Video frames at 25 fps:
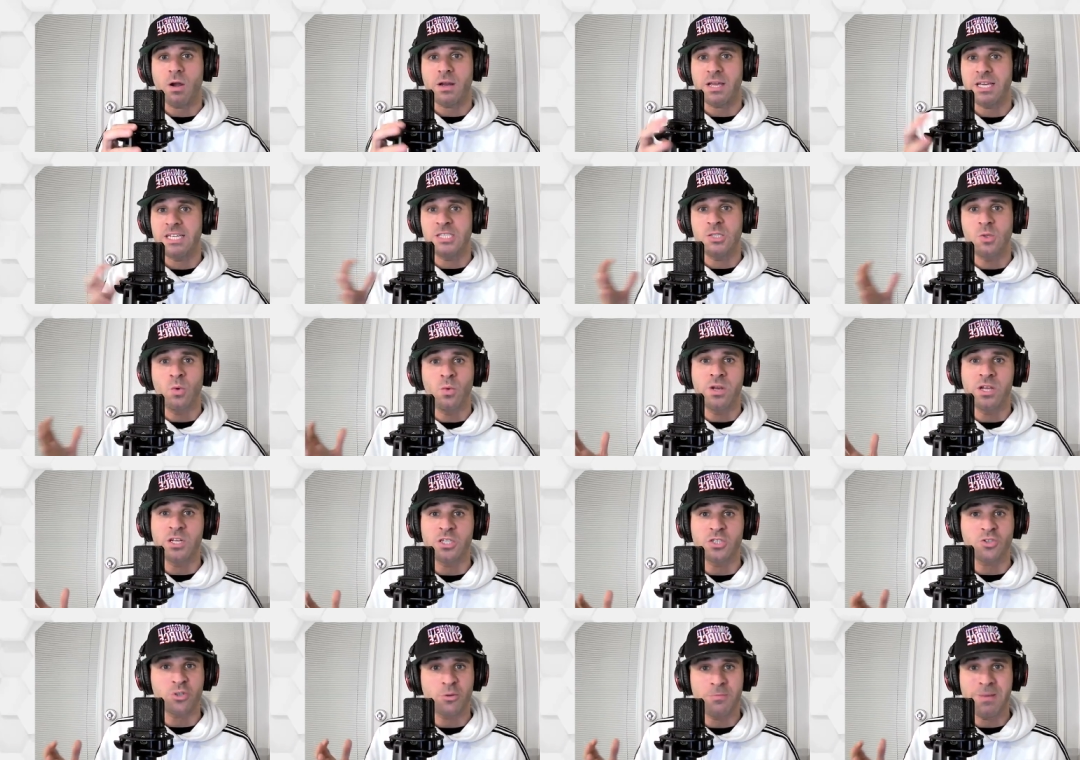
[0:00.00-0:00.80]
He's doing a
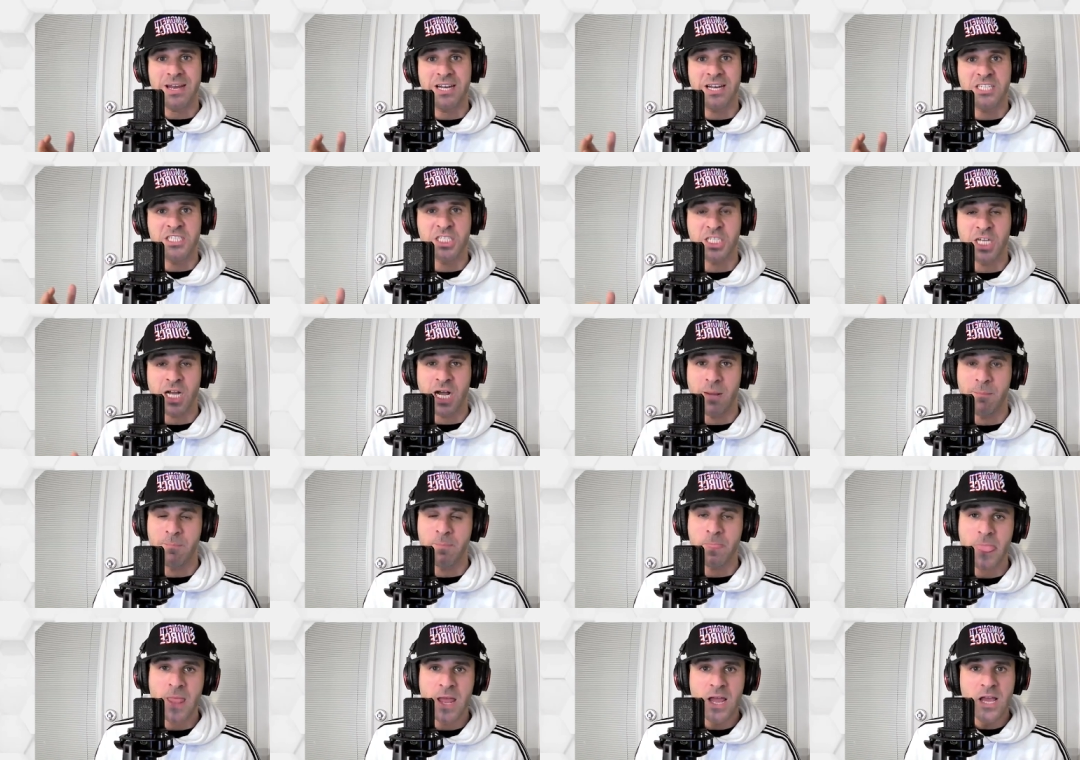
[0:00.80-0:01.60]
tremendous job.
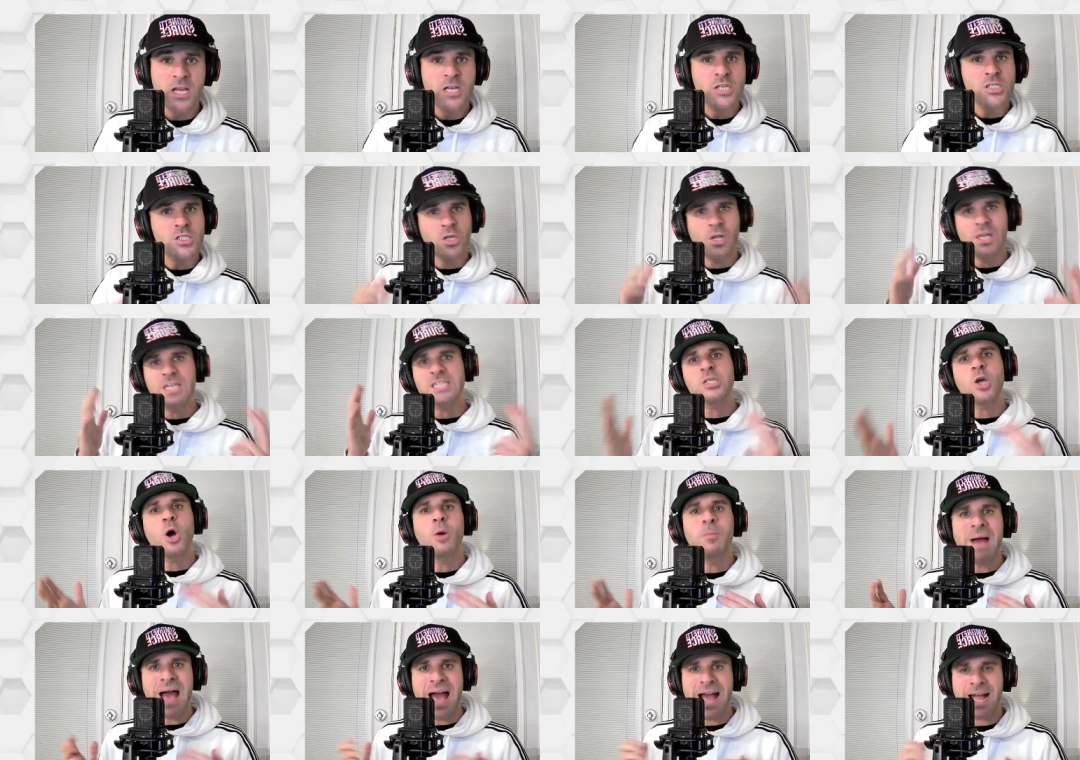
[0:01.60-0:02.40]
So let's go
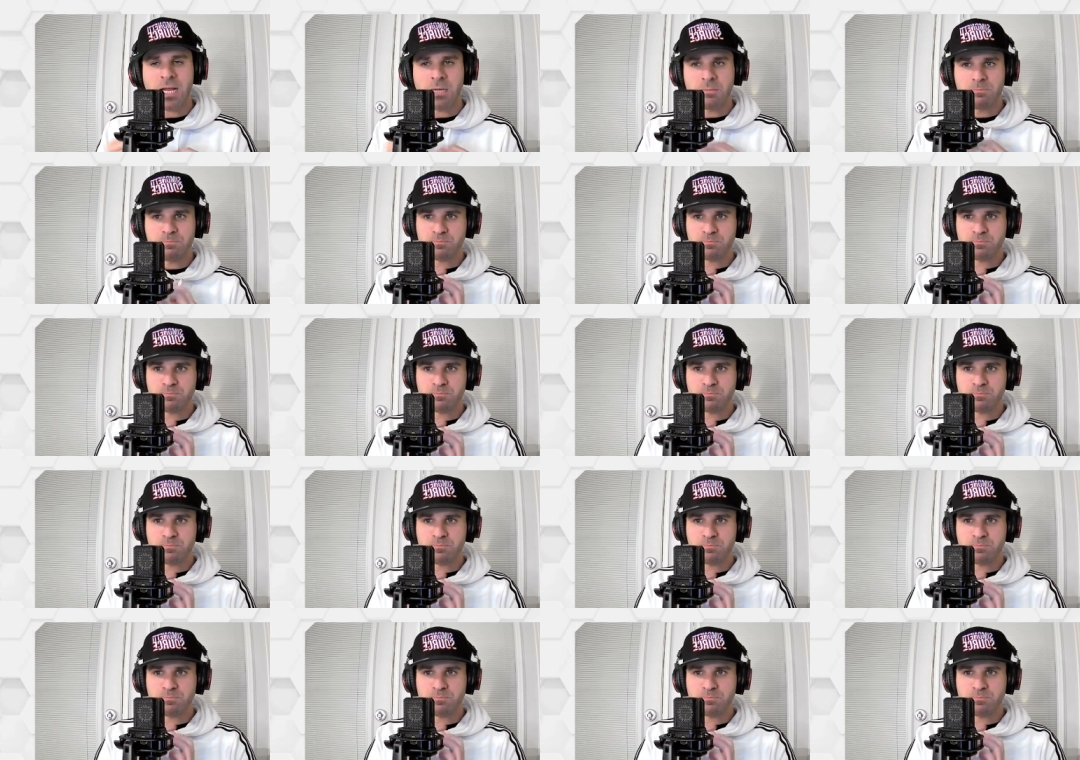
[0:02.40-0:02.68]
back.